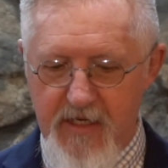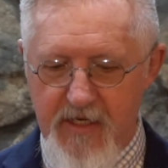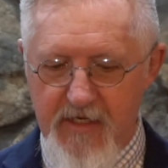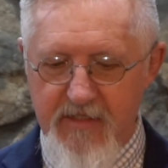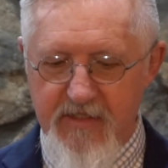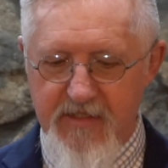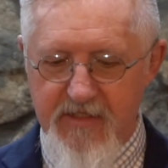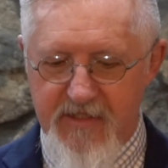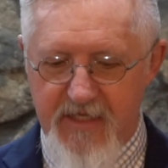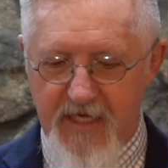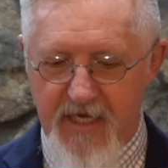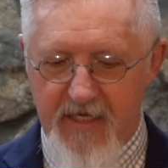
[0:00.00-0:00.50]

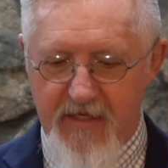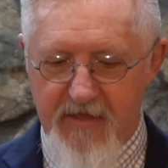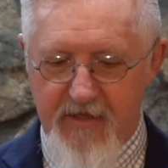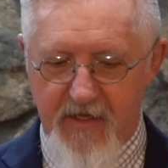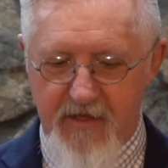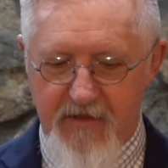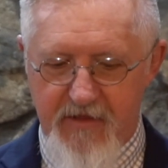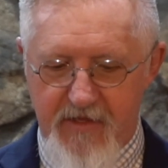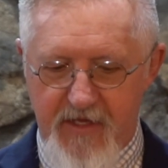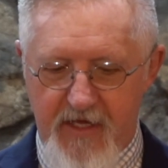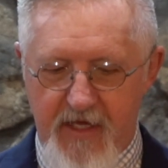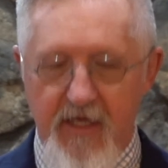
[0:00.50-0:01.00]
seek the
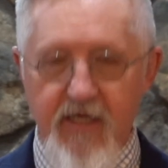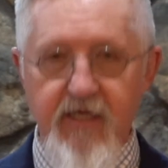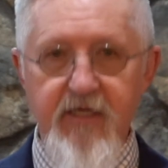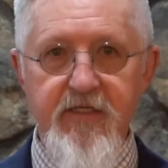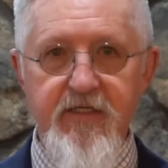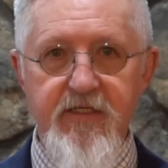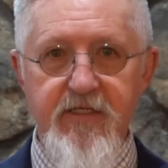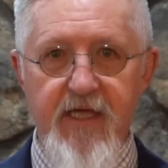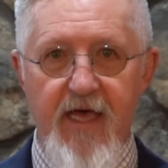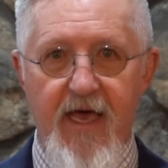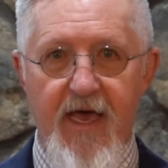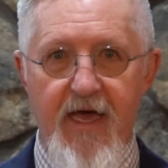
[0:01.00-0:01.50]

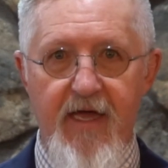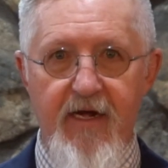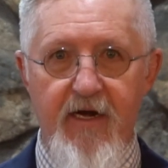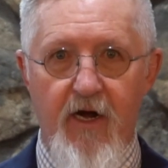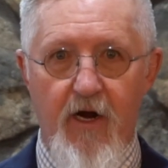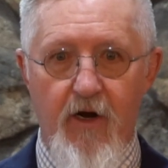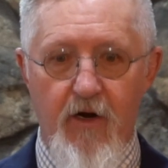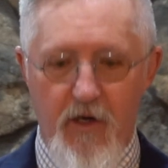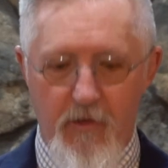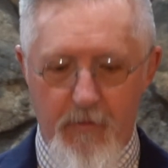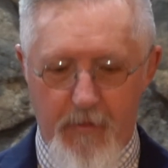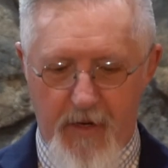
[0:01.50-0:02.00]
things that
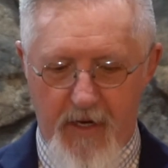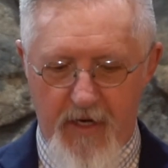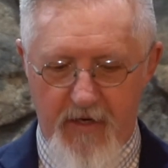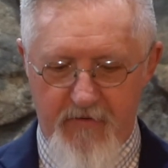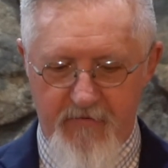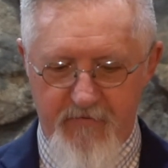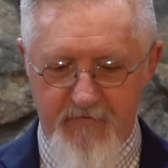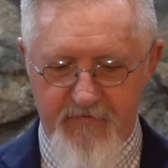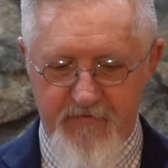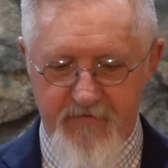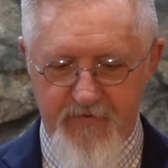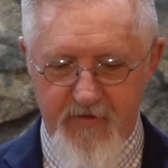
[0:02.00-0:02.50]
are
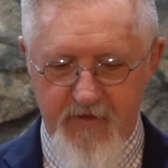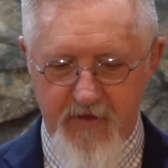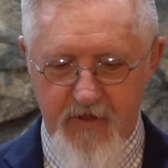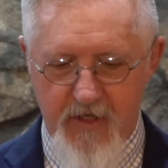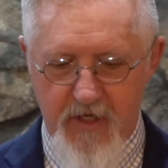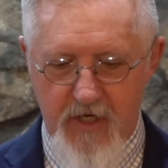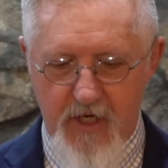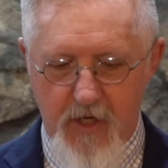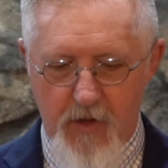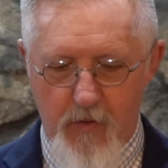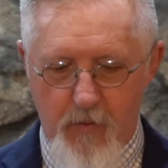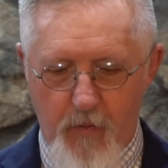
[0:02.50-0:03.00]
above
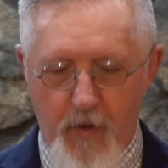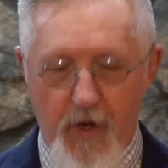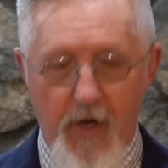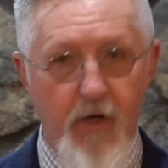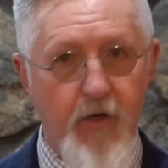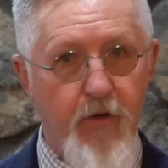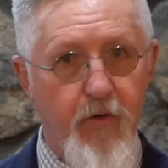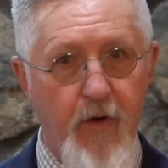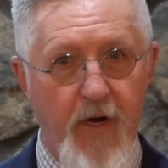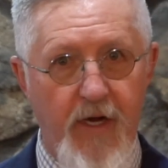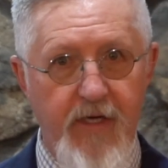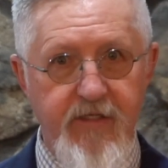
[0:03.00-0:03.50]
where
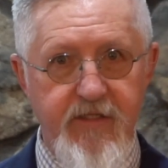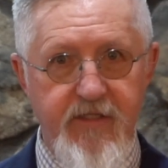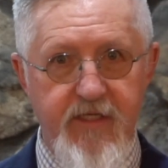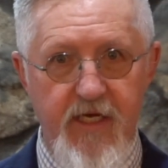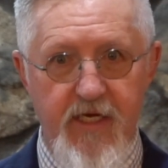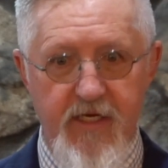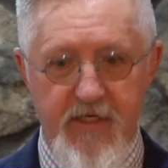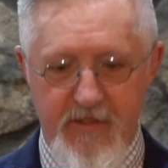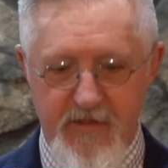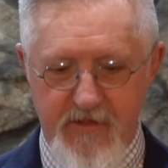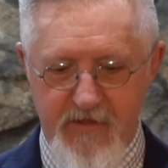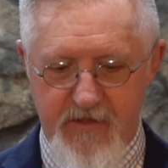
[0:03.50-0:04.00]
Christ
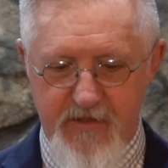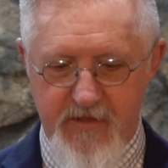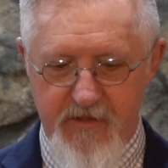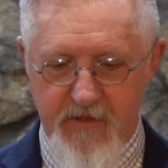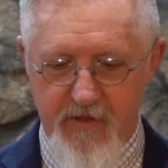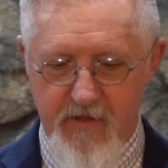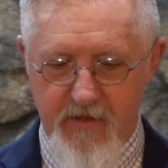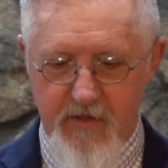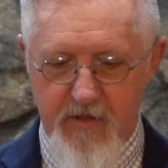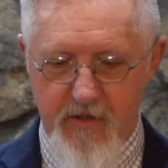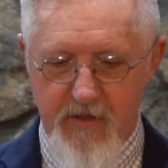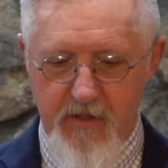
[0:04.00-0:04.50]
is,
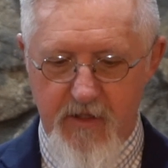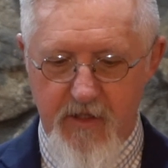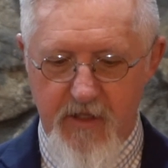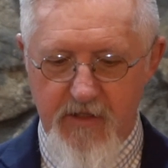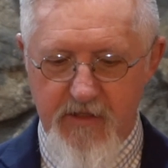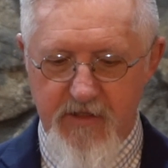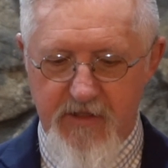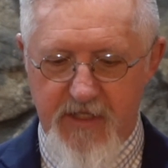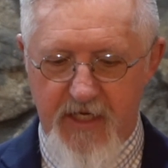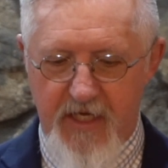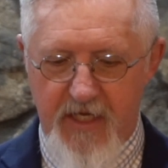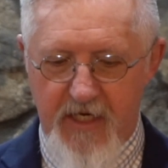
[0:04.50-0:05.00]

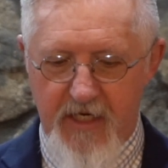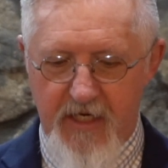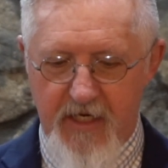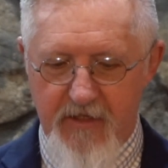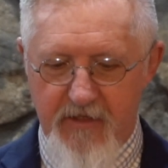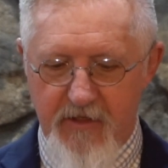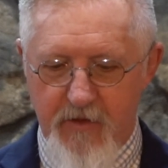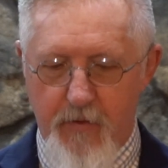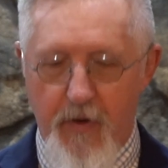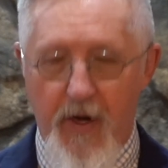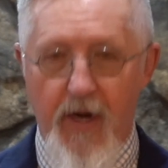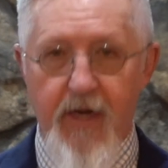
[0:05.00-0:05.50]
seated at
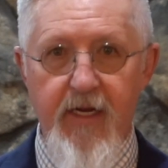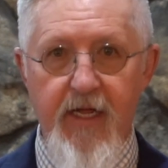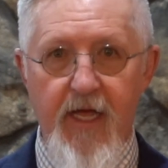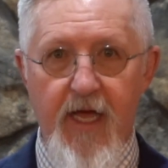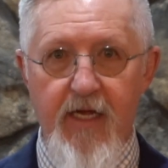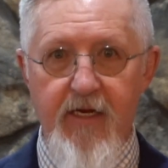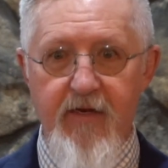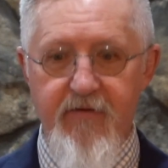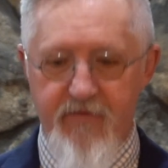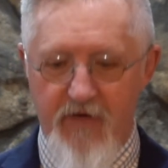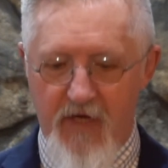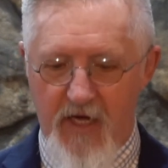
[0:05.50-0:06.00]
the right
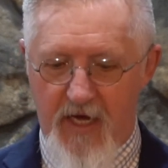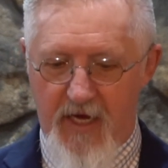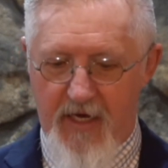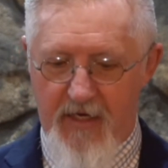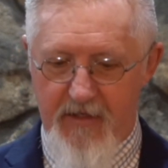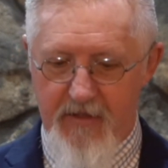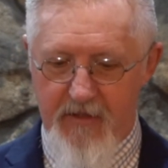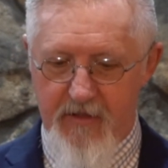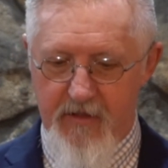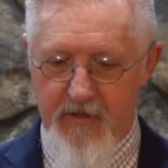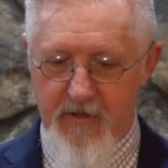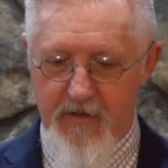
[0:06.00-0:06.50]
hand of God.